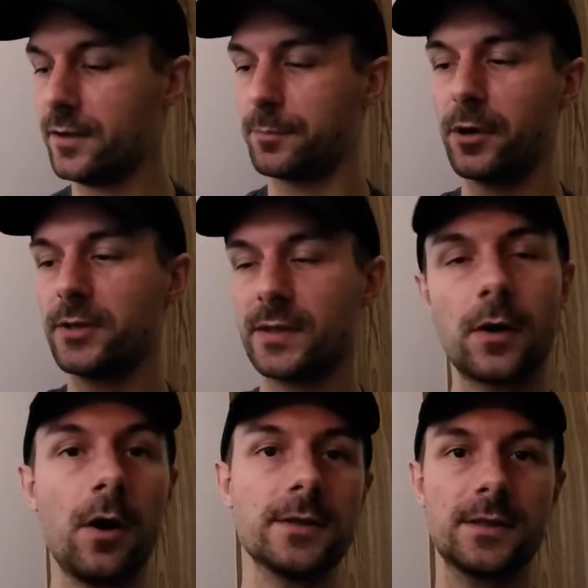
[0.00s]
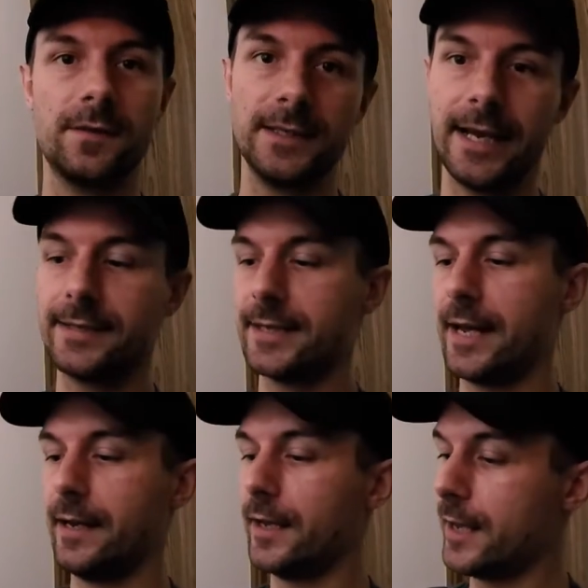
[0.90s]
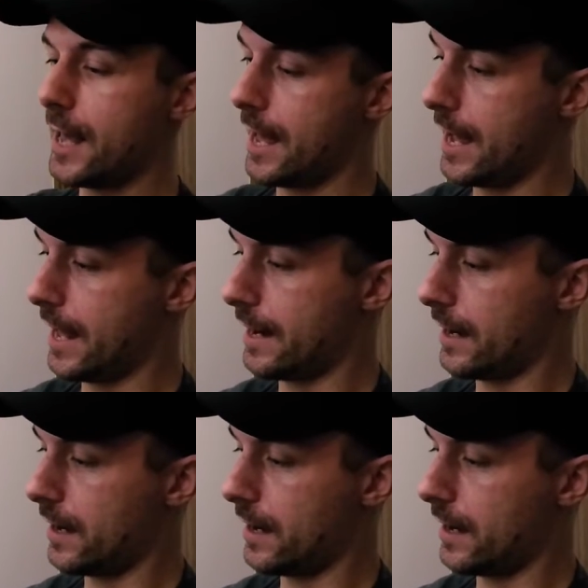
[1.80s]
the pros and cons of this headset, and